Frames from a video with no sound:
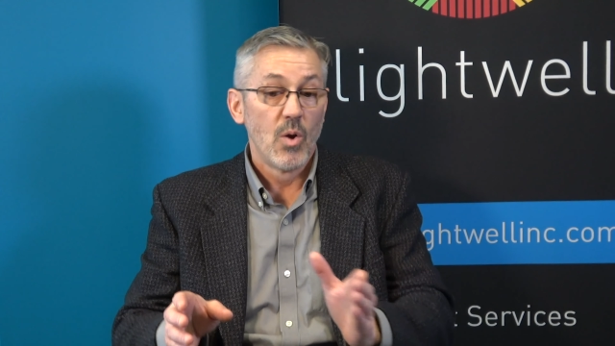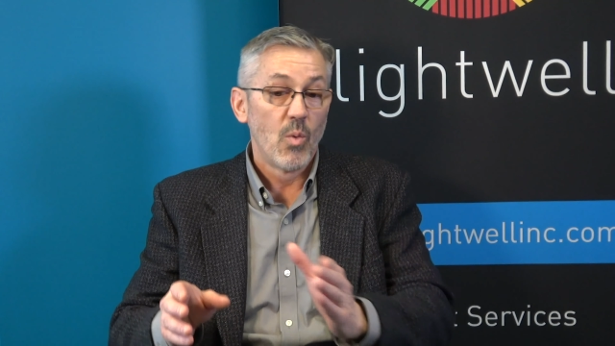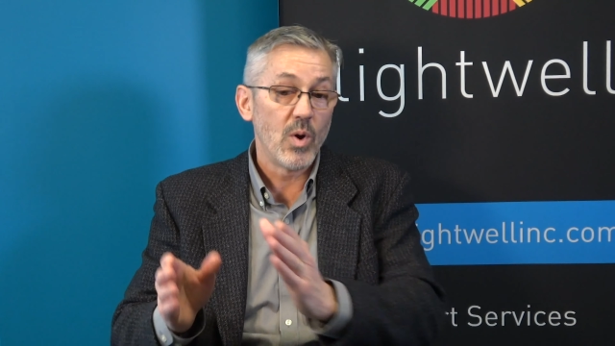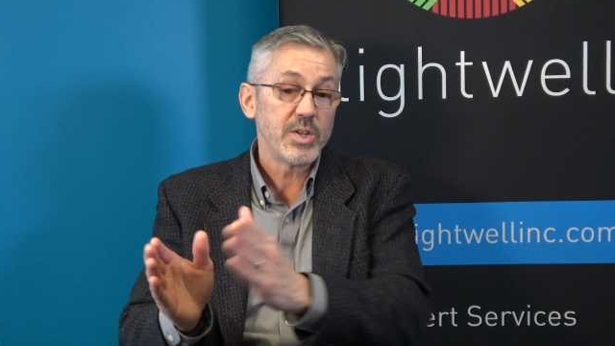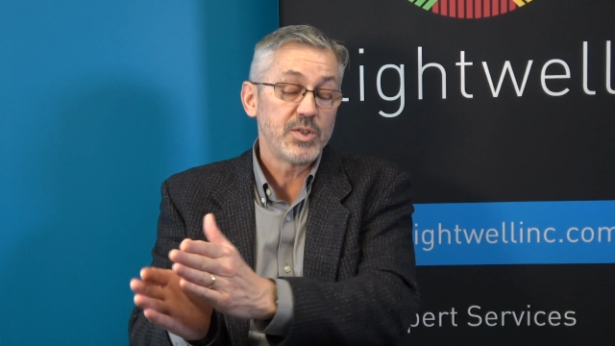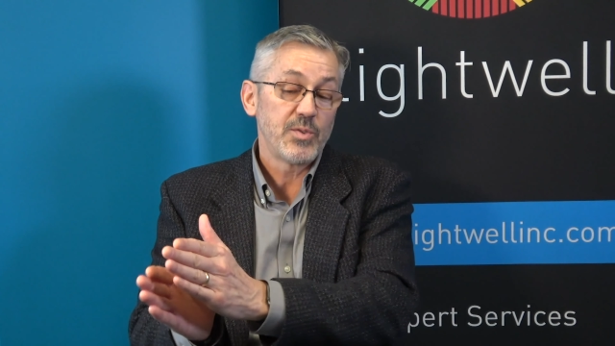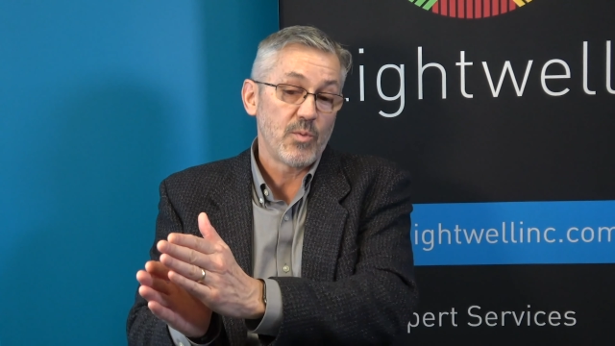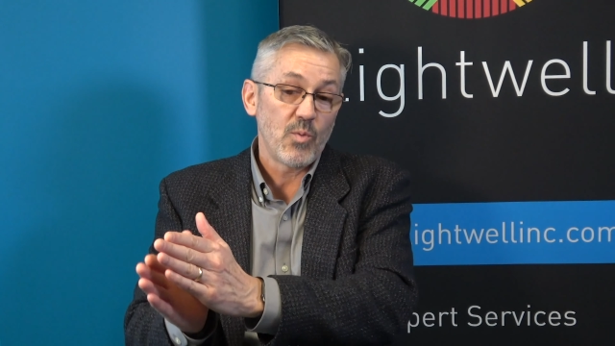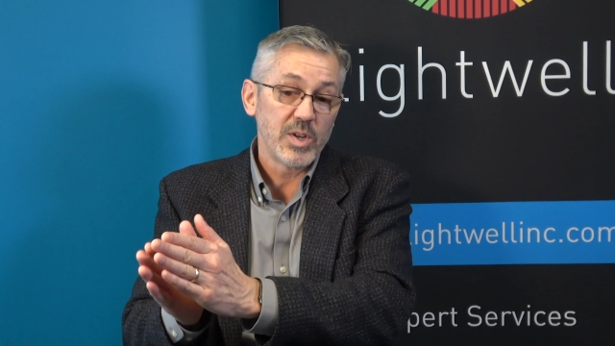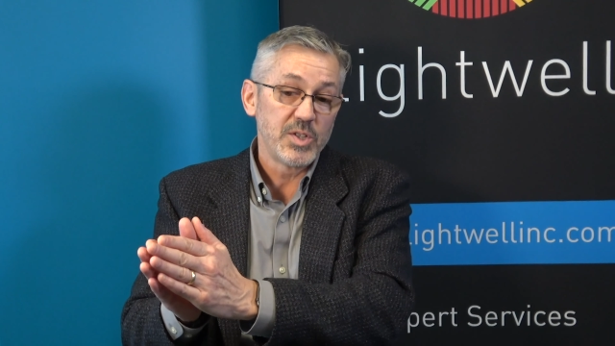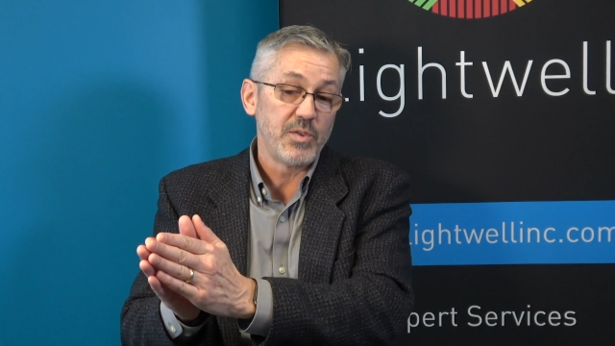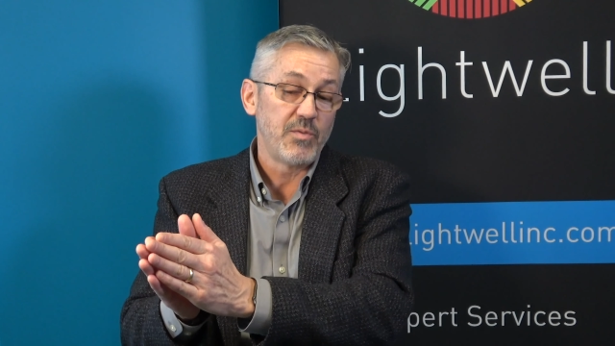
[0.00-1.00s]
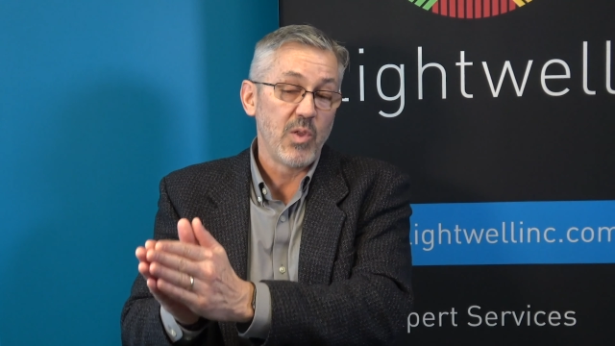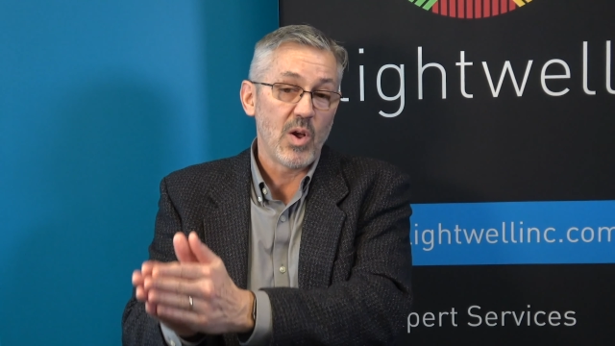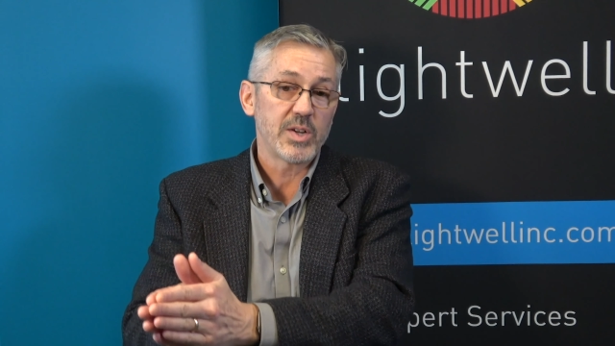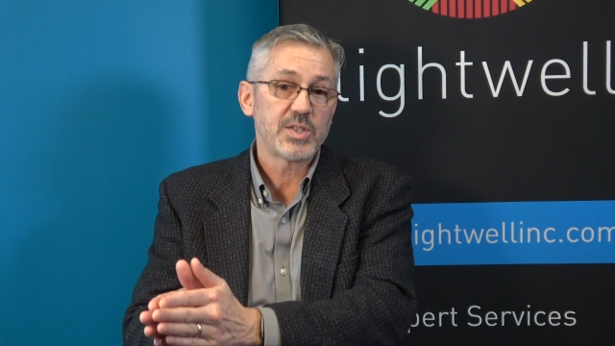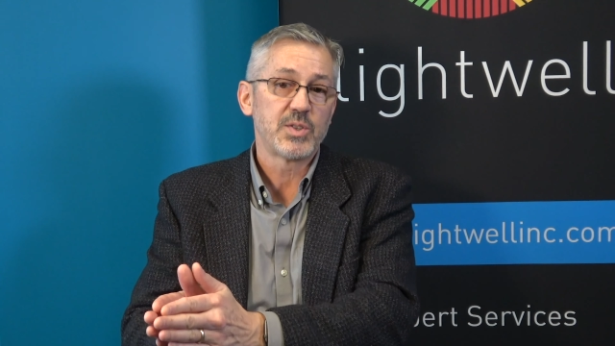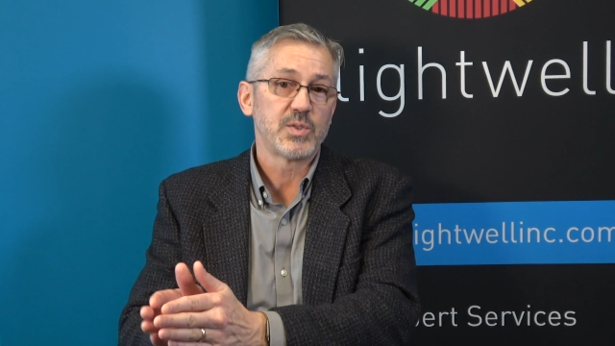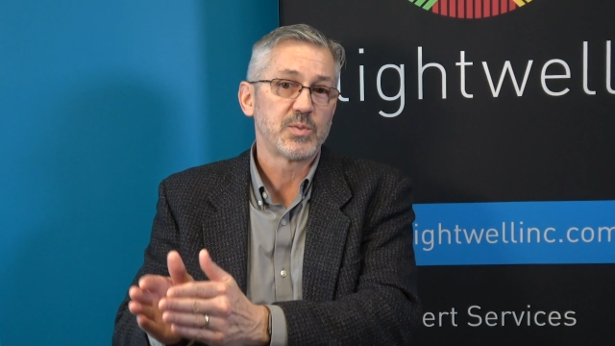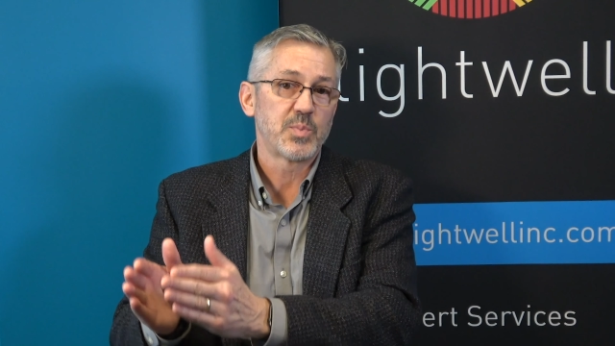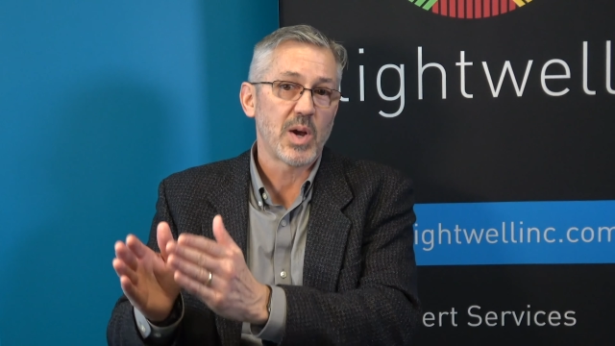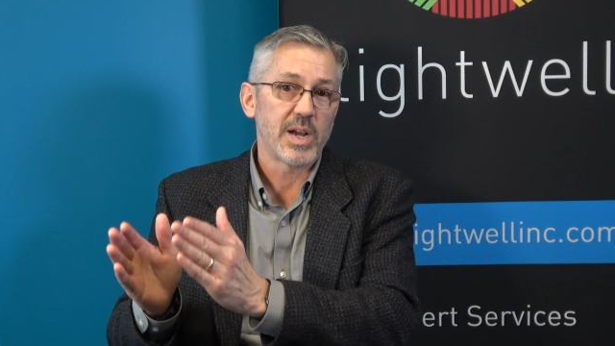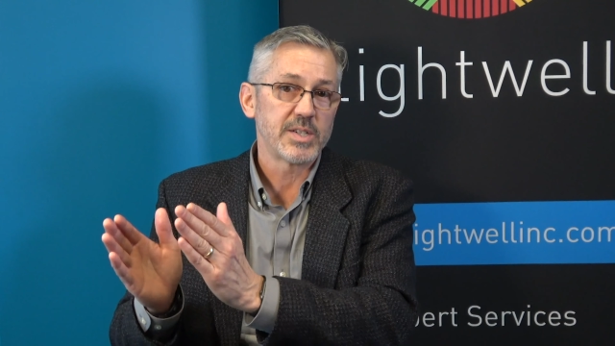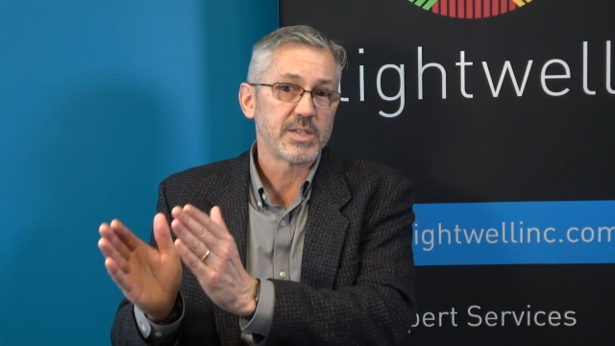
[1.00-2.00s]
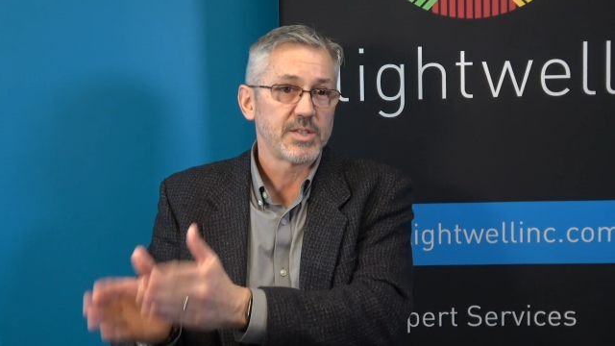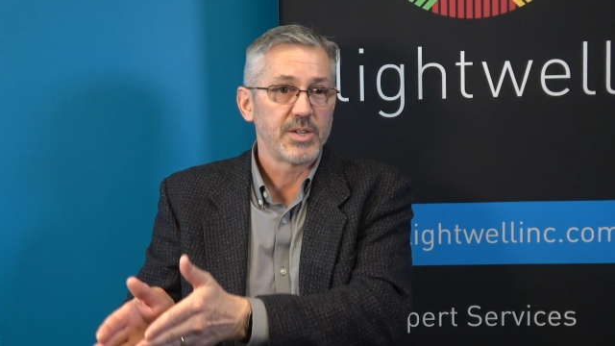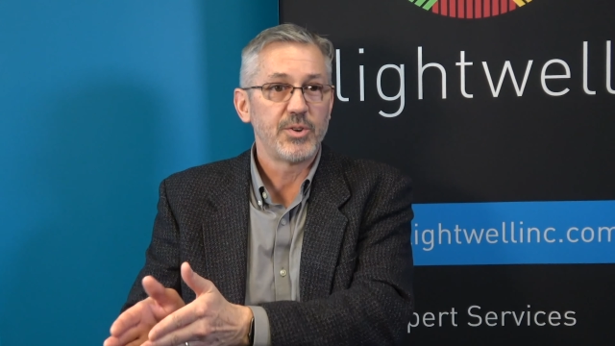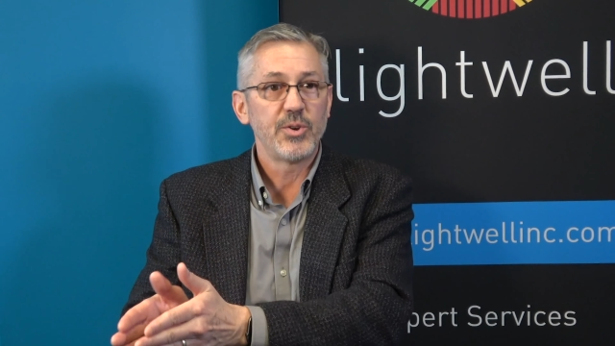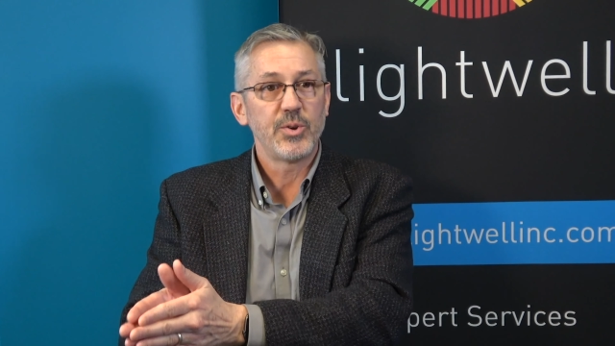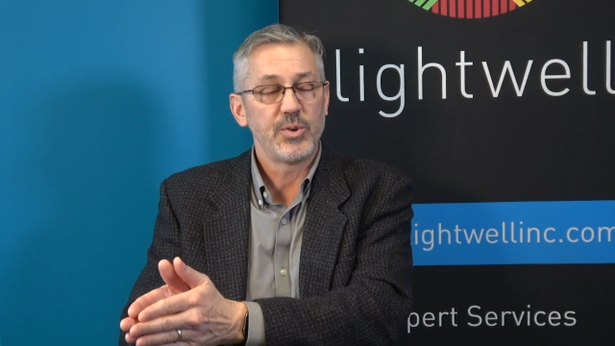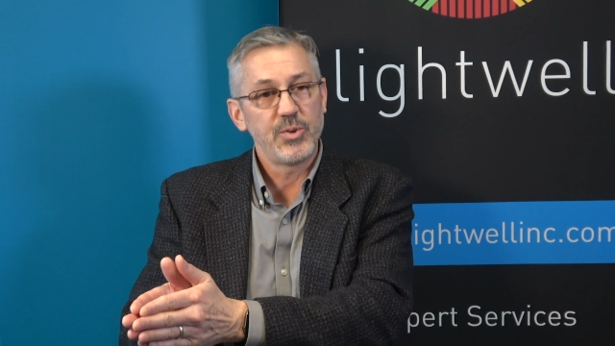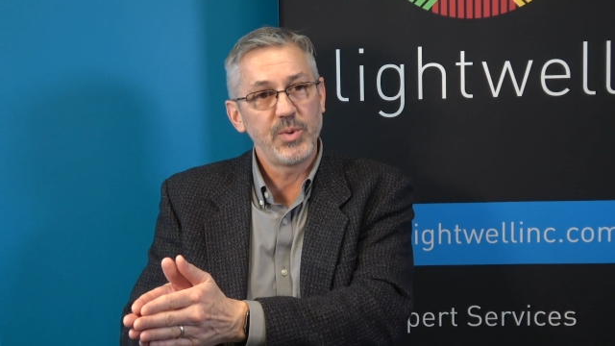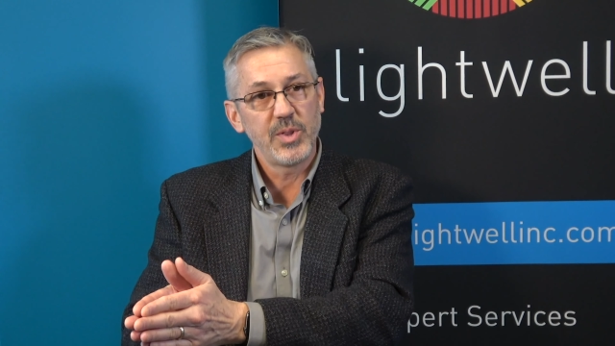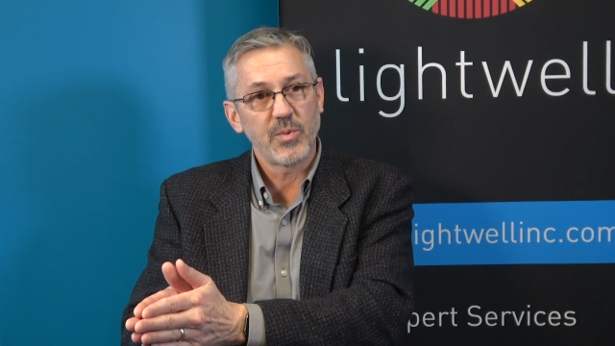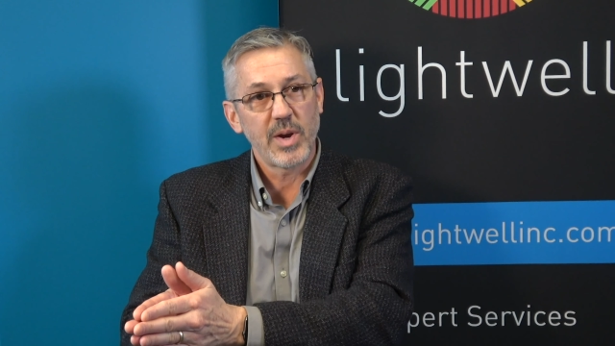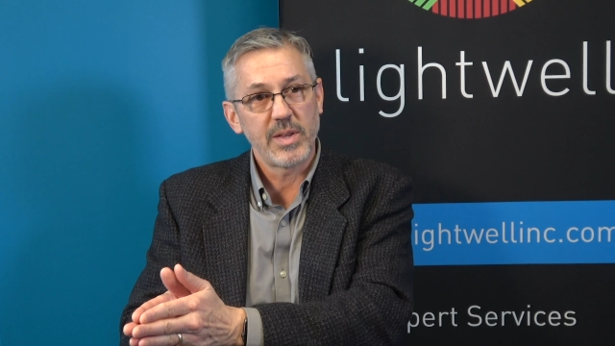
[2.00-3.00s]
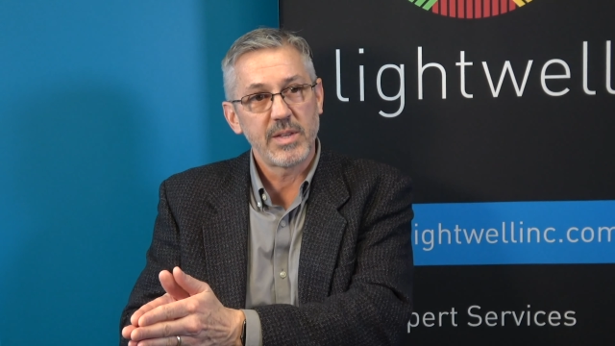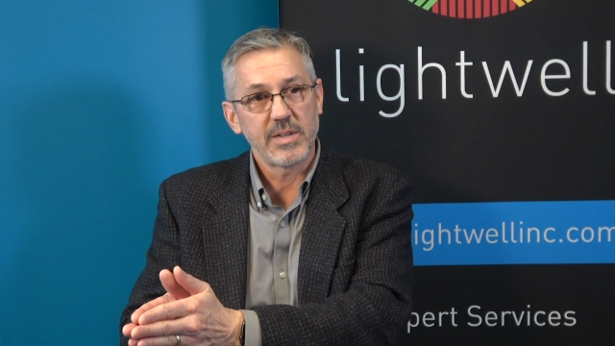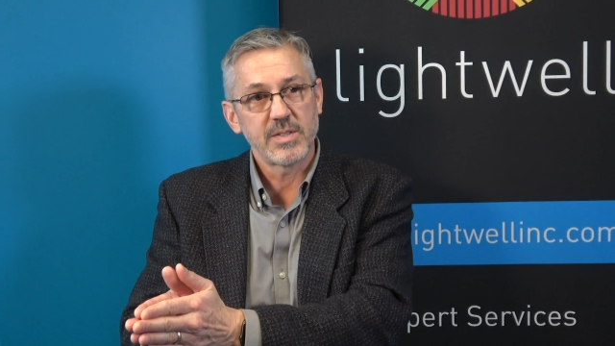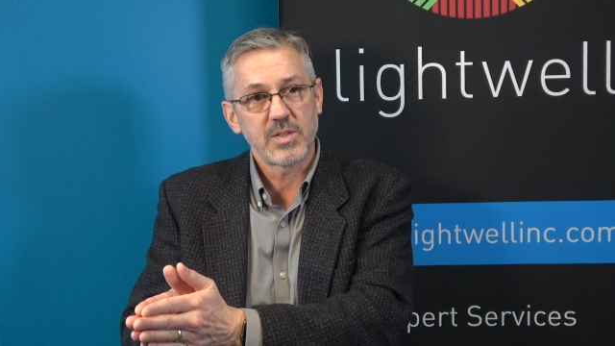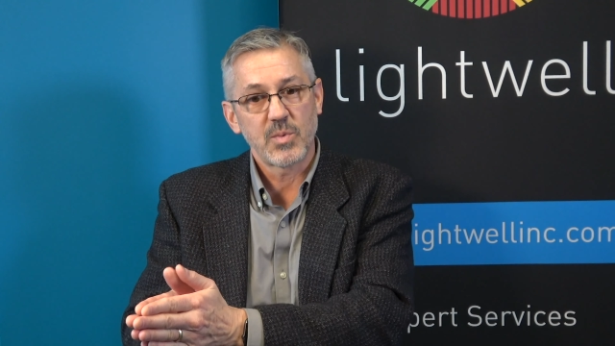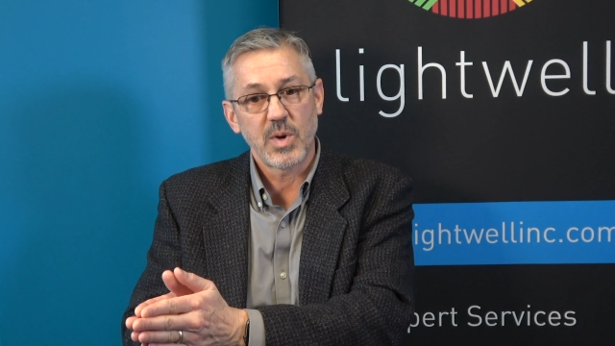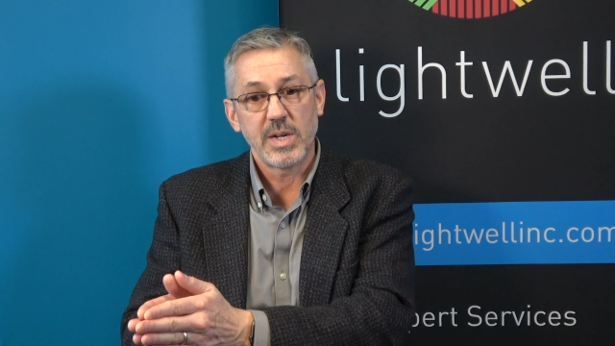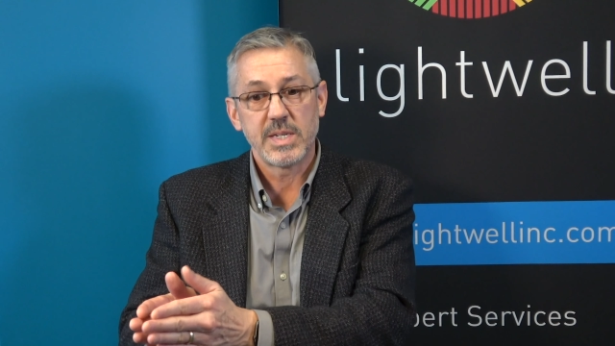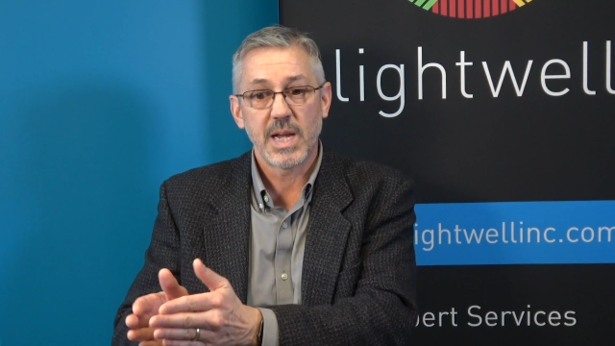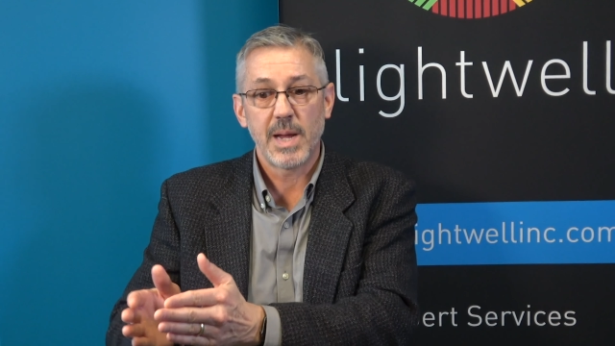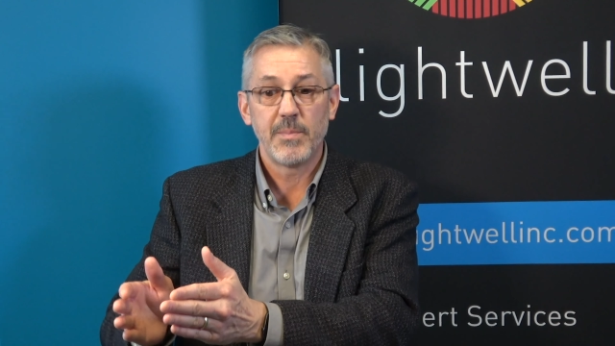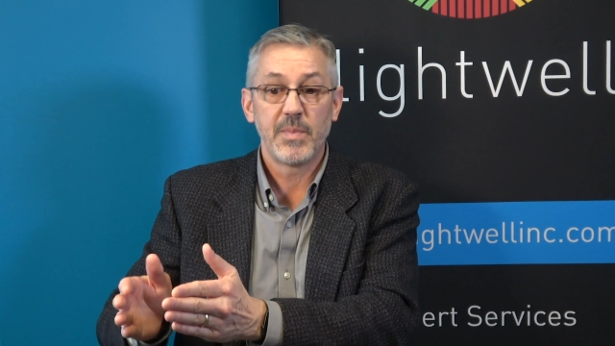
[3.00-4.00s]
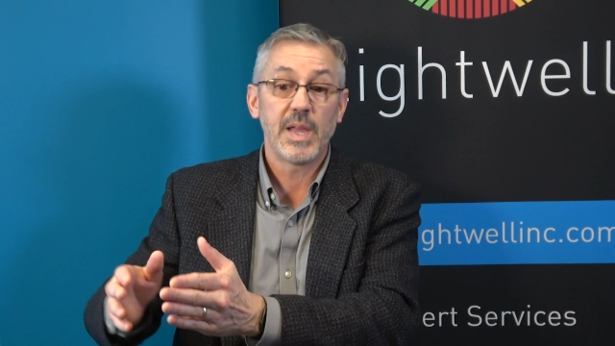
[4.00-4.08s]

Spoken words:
Once you've launched those projects and you know you're doing the right things at the right time,